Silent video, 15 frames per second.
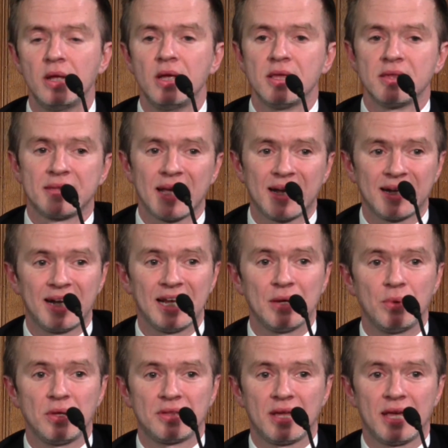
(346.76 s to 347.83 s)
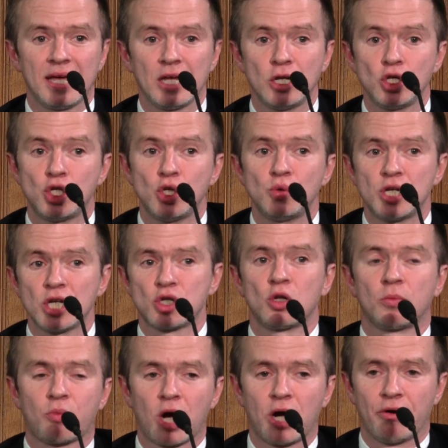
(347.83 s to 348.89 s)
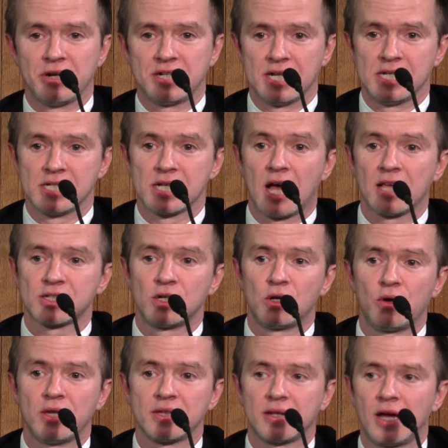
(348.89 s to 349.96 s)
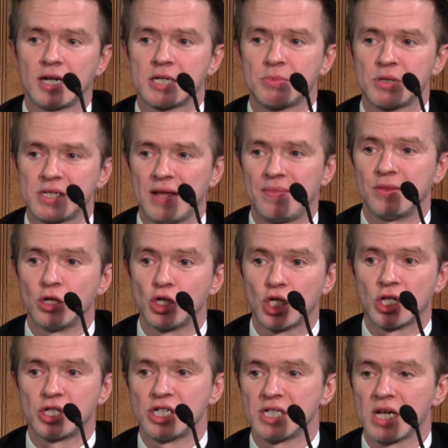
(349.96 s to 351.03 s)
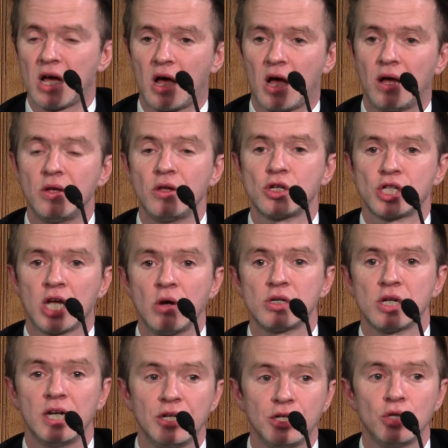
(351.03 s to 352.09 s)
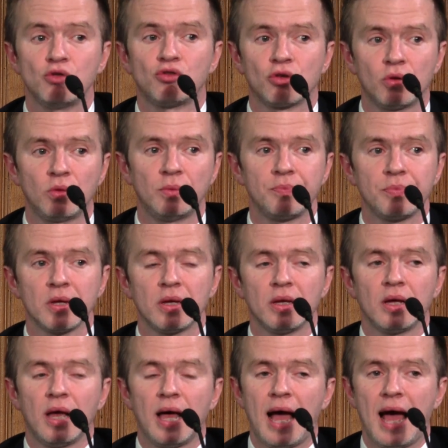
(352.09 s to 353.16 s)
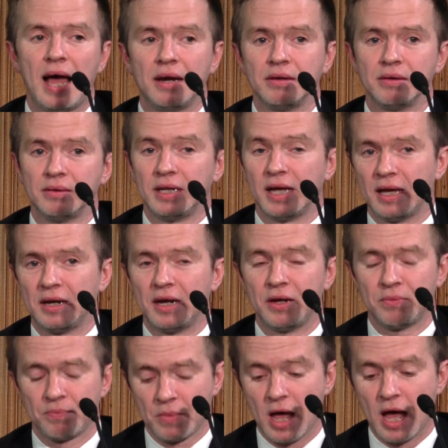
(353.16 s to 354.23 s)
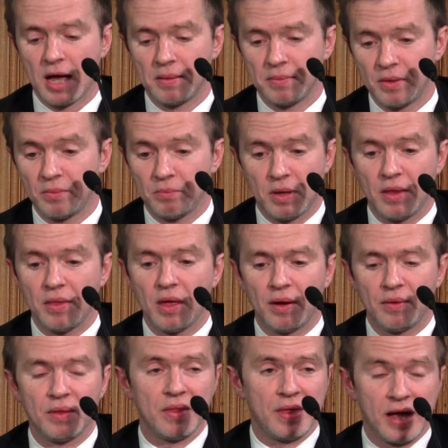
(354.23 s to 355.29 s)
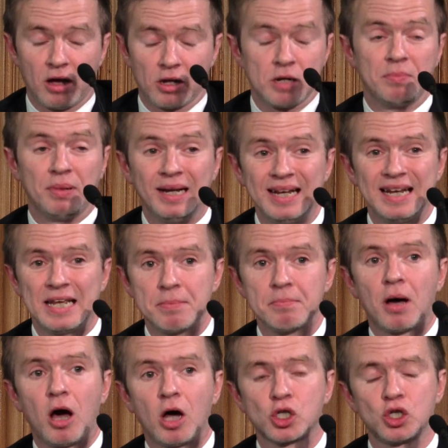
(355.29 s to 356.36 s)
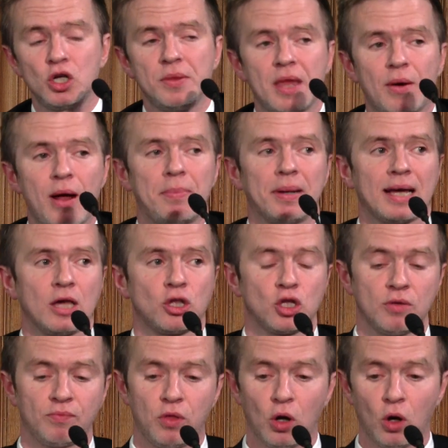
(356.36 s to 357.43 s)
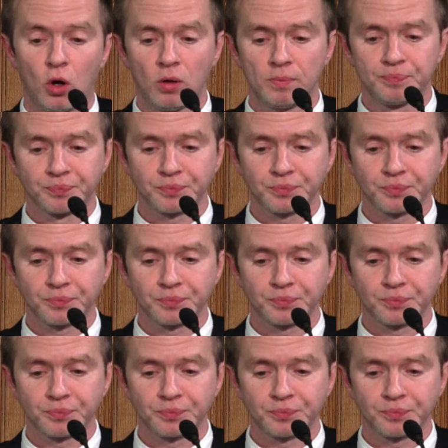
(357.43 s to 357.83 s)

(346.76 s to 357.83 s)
Secondly, we see it in judicial priorities. Us lawyers like to pretend that judges are totally neutral, and they are completely impartial in their application of the law.